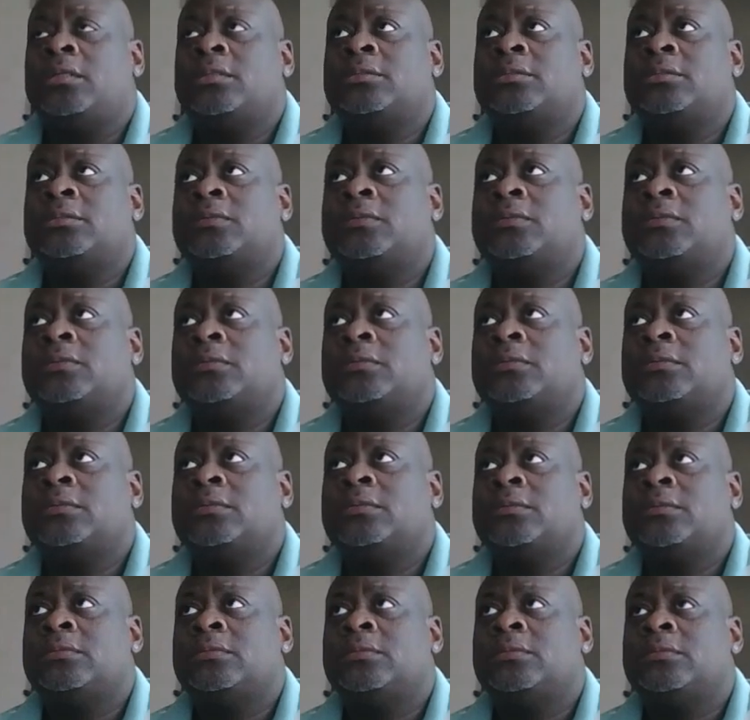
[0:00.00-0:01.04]

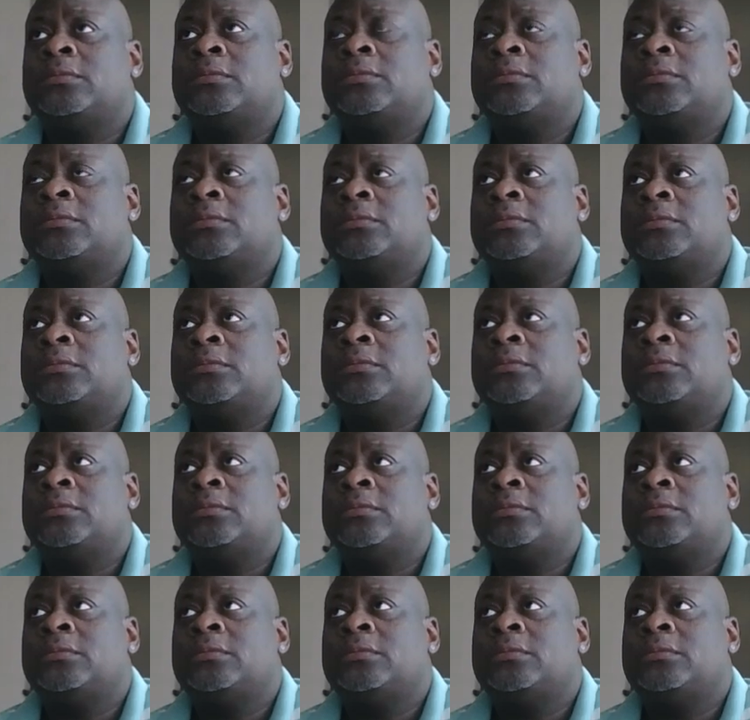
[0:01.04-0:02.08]

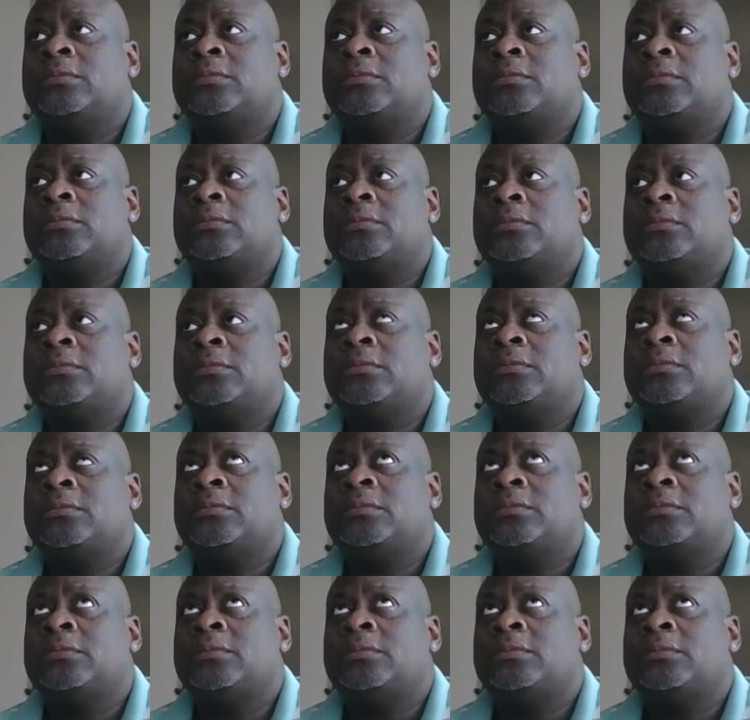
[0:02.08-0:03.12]

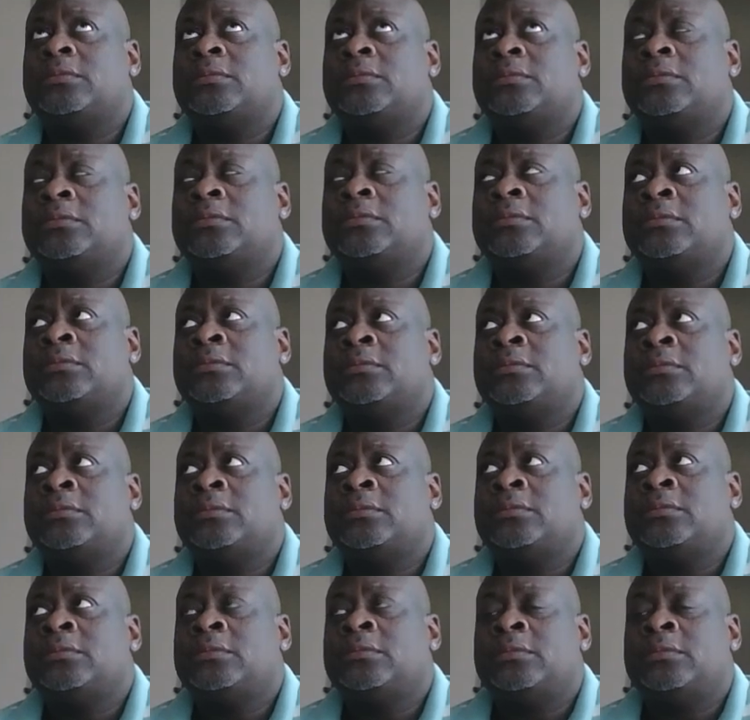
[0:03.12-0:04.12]
(silence)